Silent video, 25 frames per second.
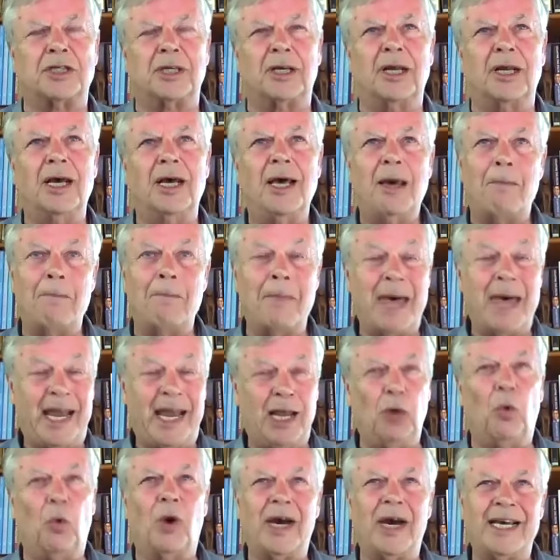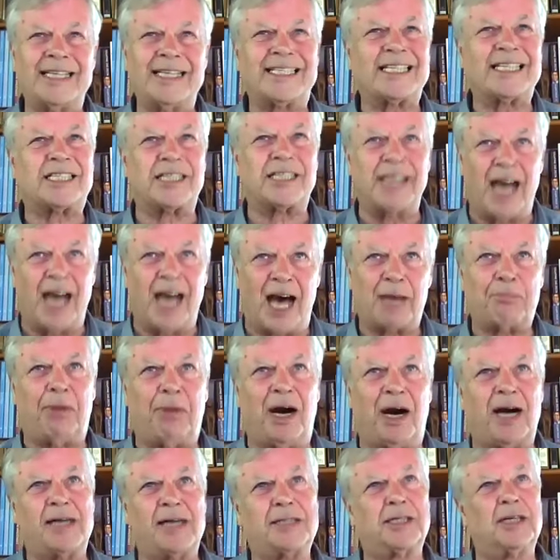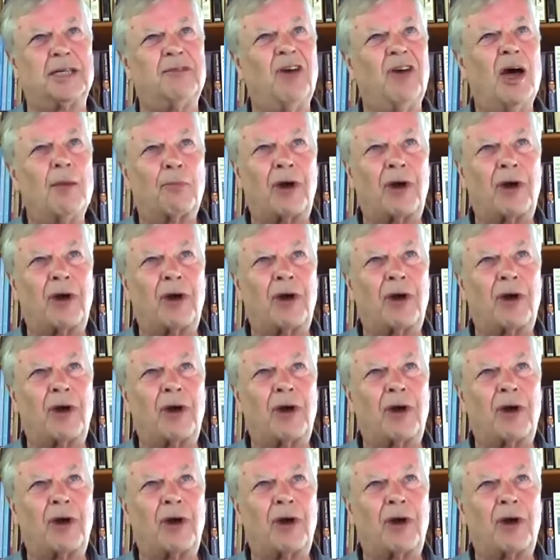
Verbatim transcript: In many ways, it's not positive.